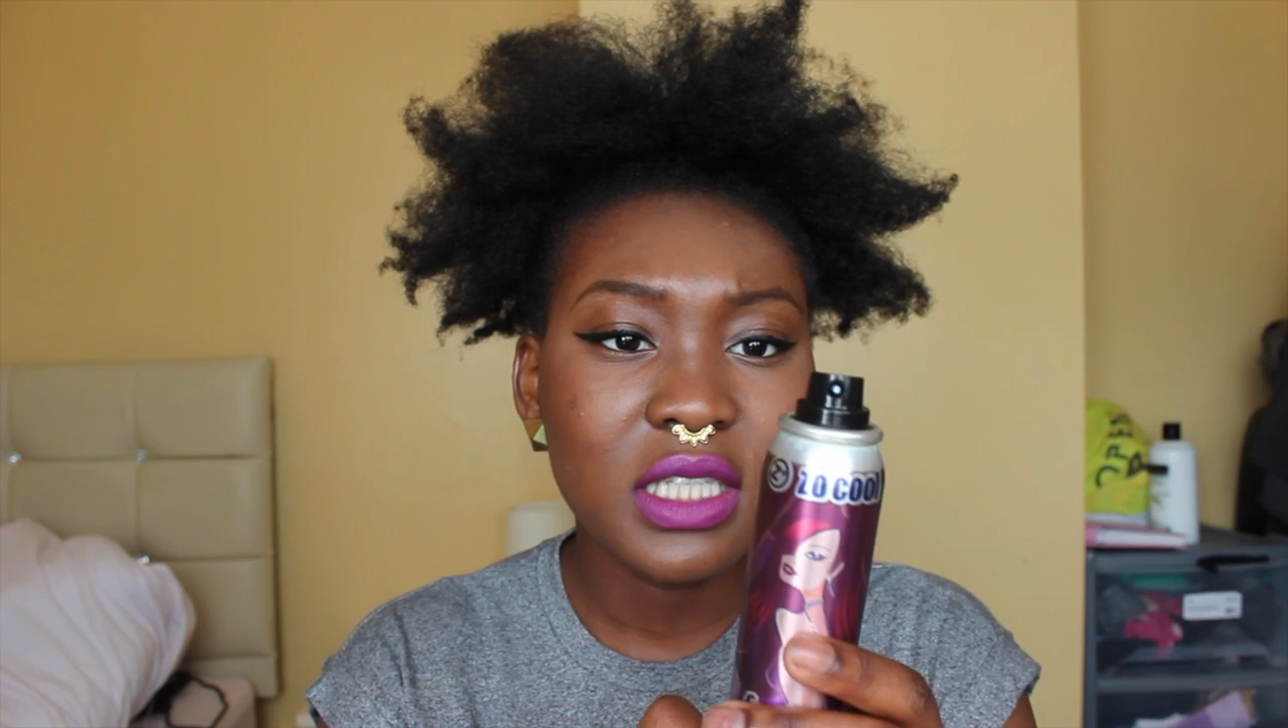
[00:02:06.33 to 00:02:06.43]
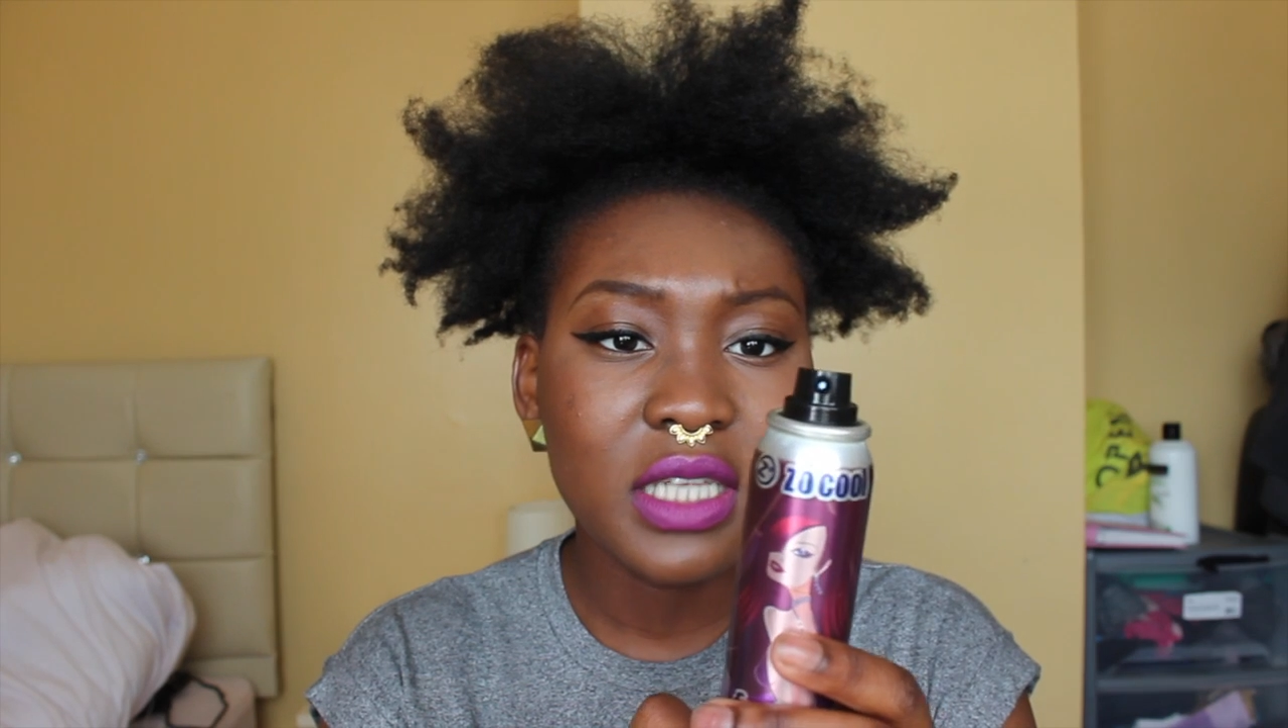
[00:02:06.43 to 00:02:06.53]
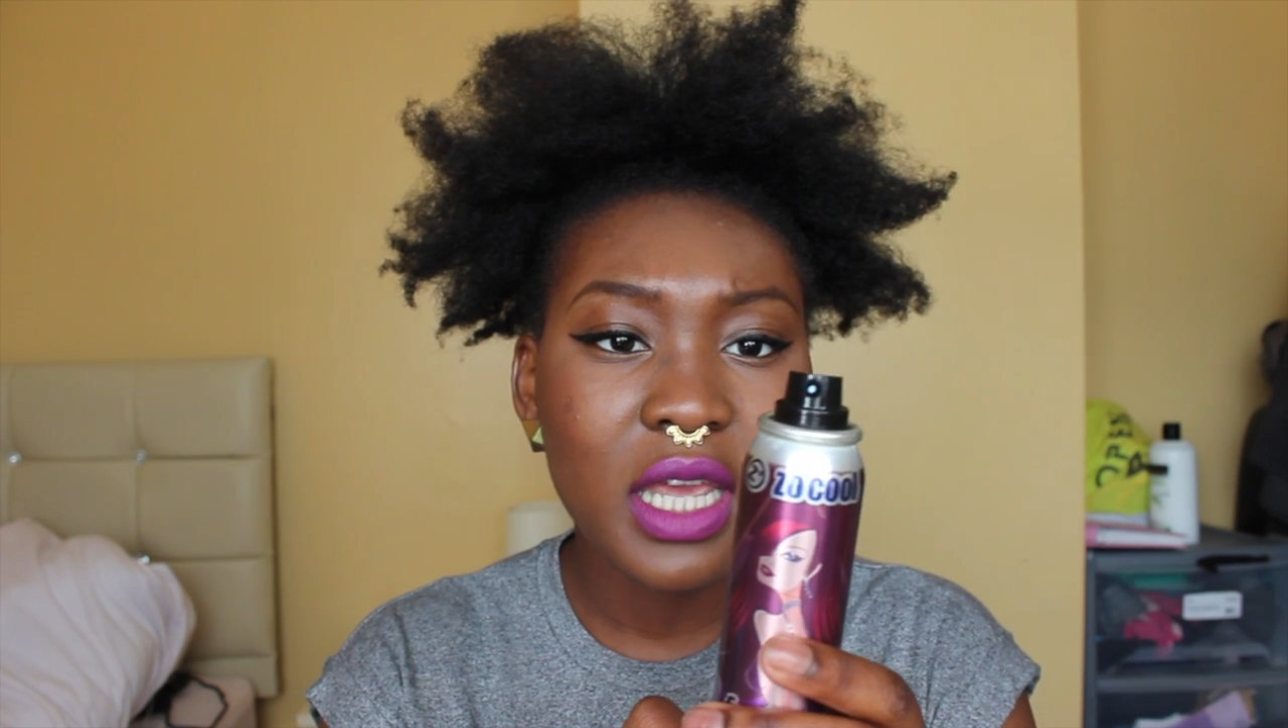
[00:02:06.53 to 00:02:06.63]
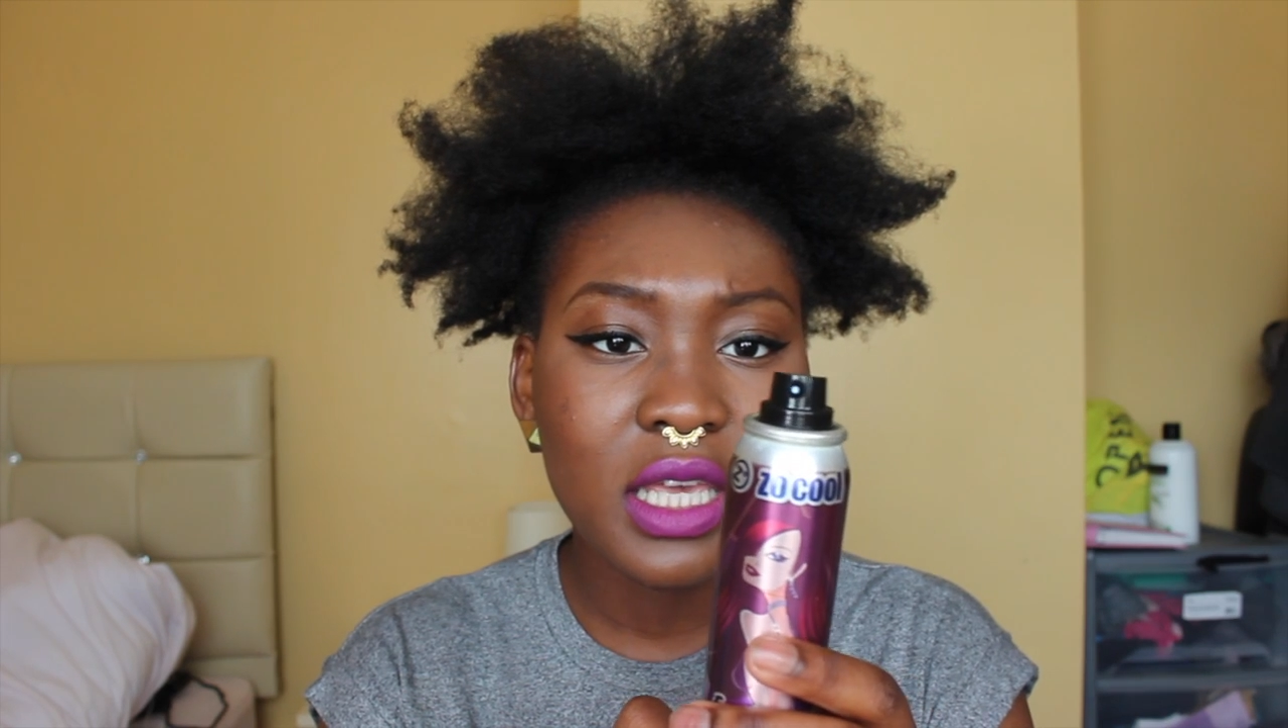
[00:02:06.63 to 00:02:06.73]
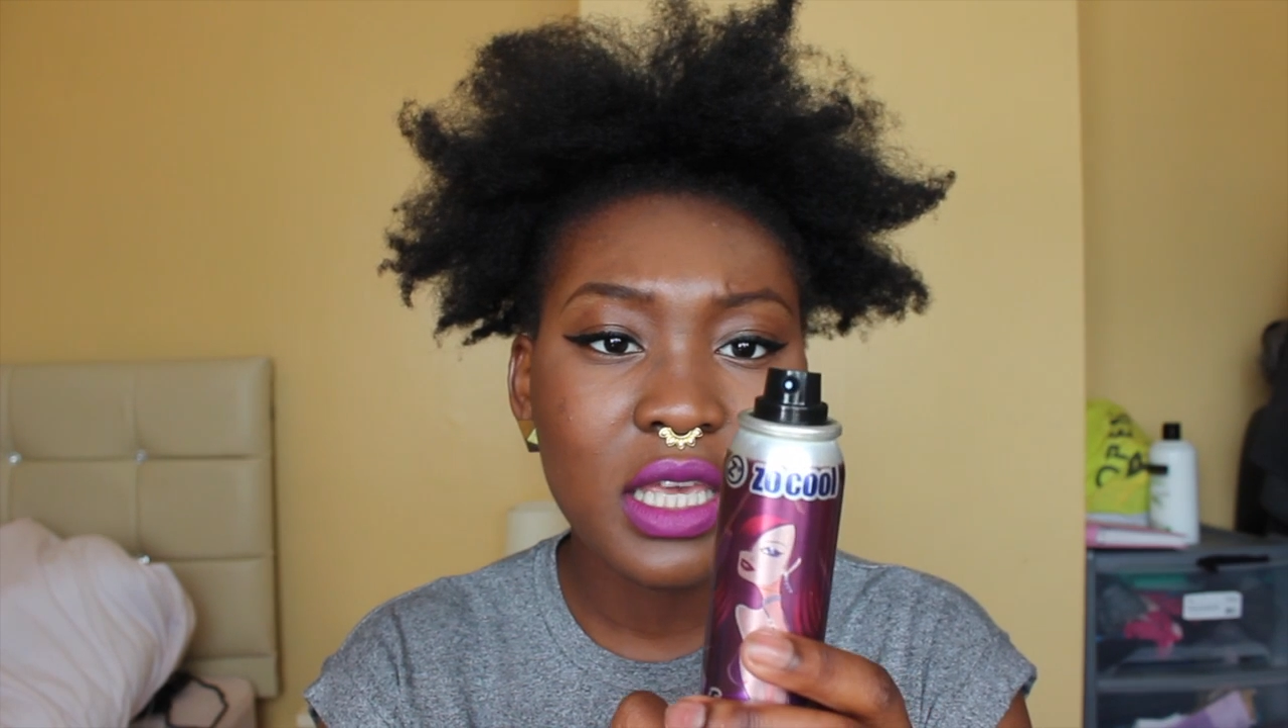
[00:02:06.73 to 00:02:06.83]

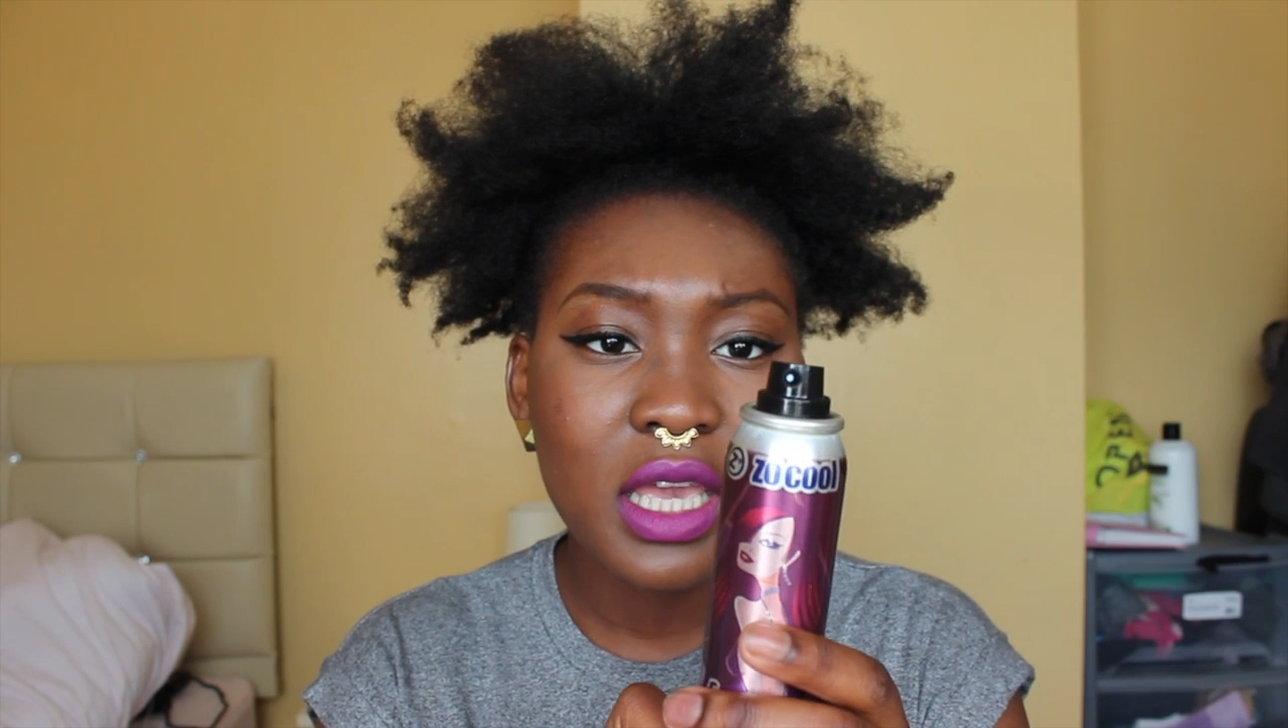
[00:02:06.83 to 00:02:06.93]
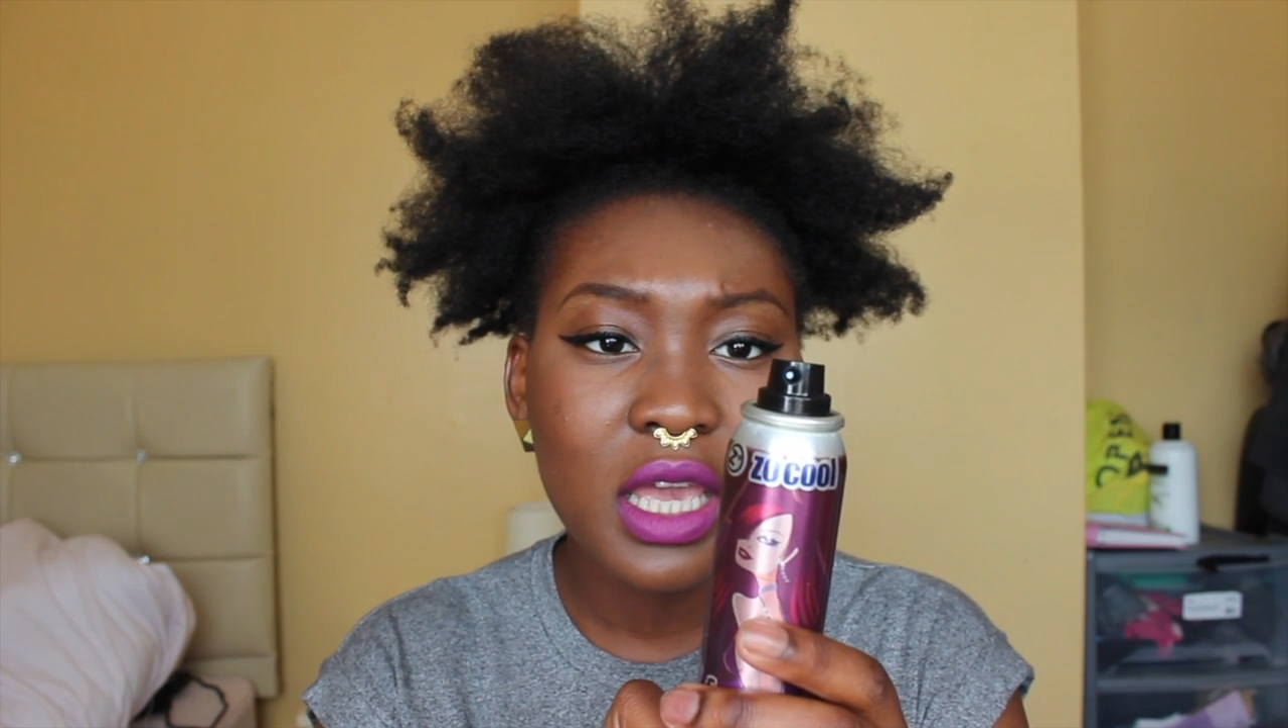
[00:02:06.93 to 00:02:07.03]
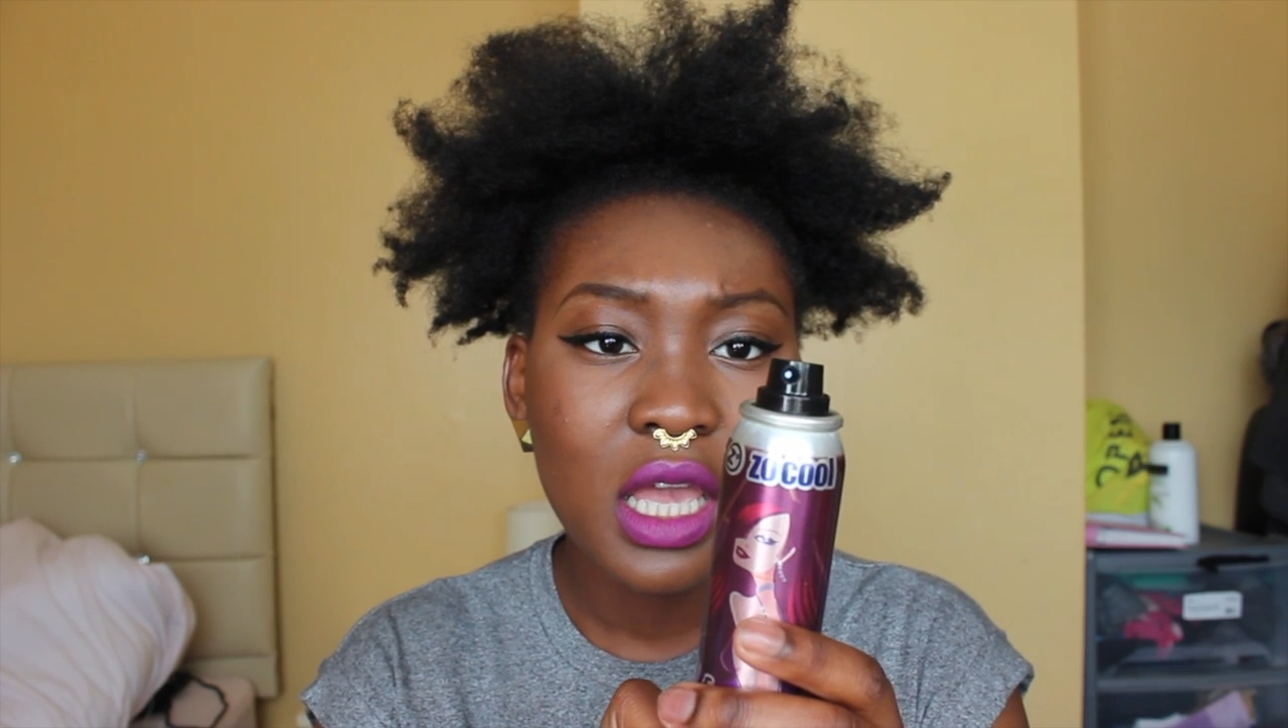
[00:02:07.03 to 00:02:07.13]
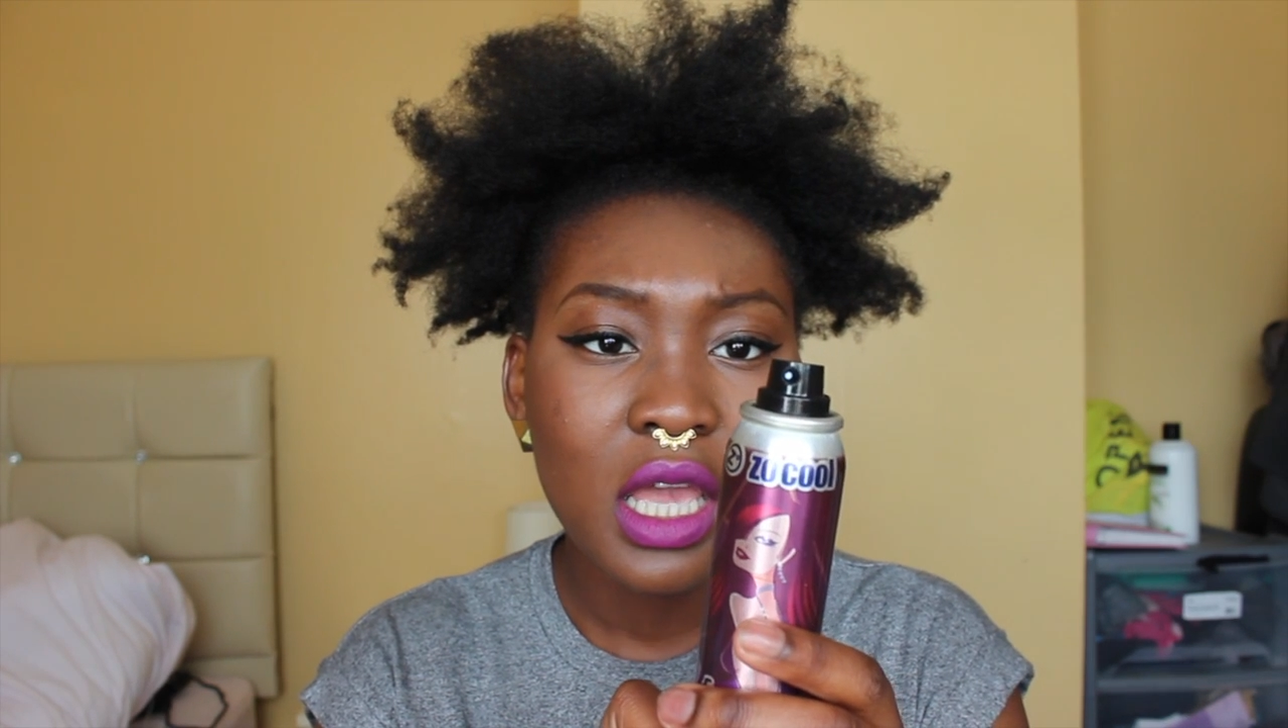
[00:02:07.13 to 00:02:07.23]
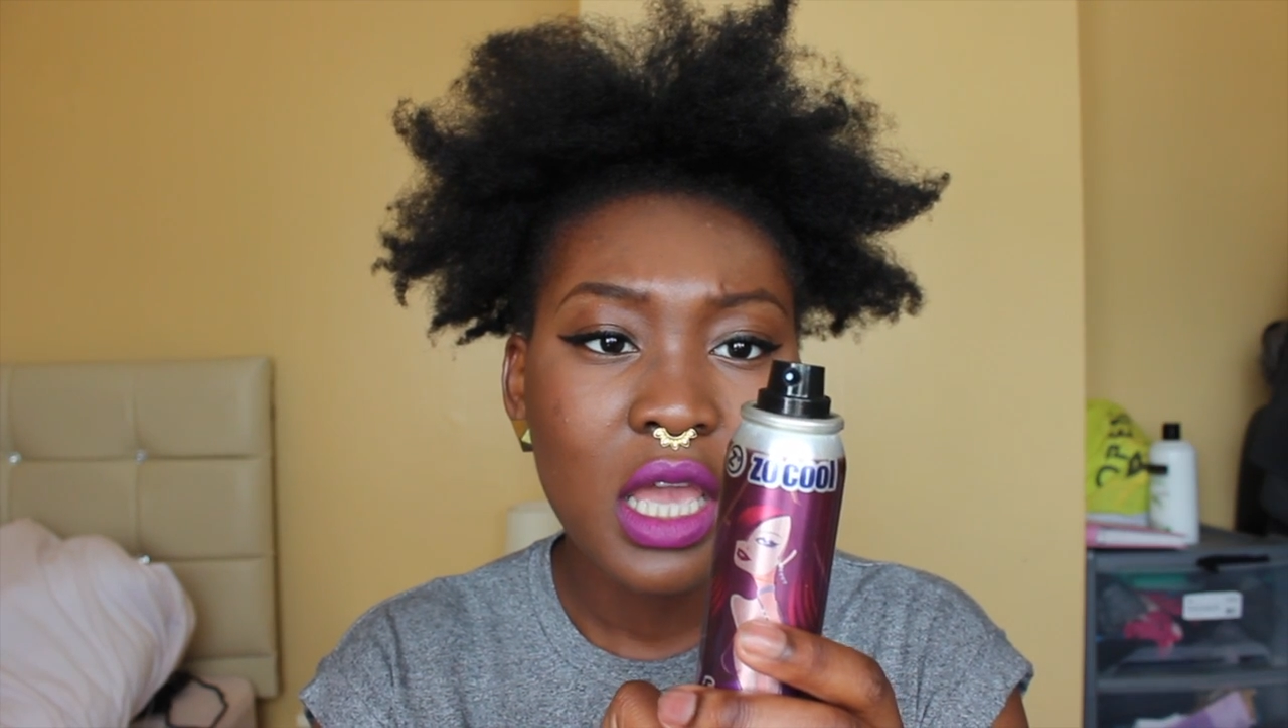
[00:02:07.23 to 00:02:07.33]
shake
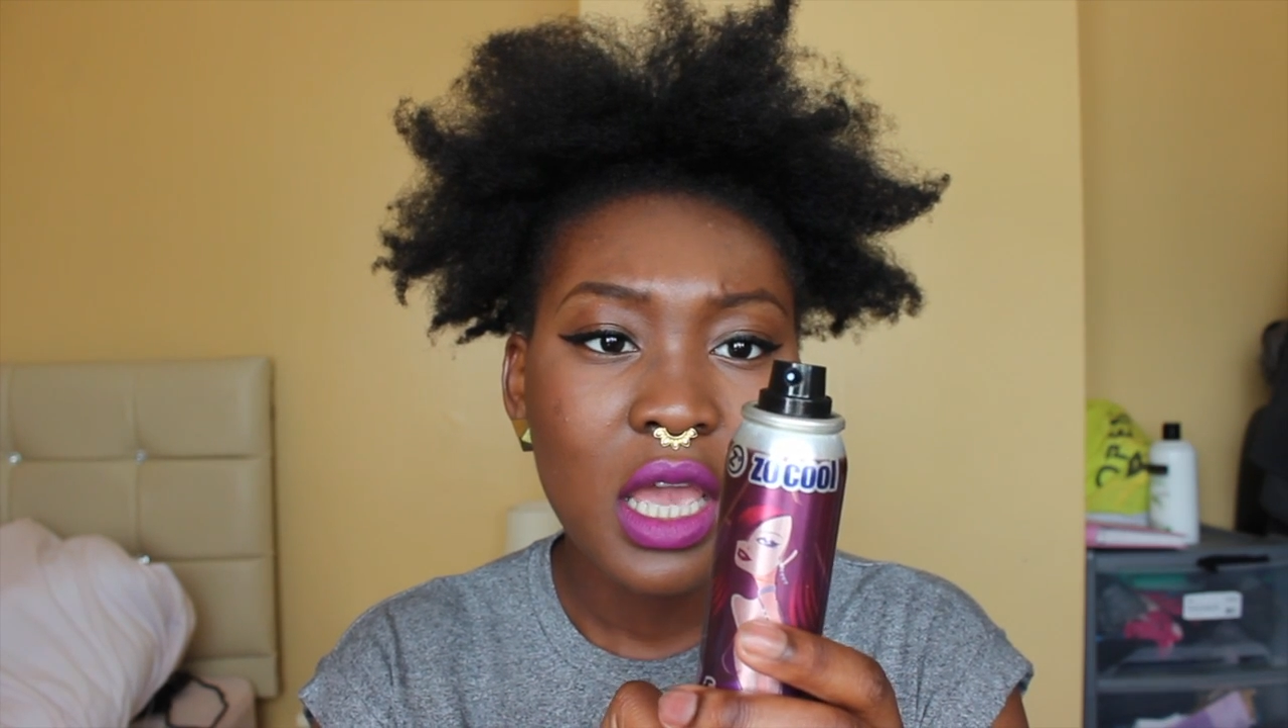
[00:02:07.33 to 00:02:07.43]
it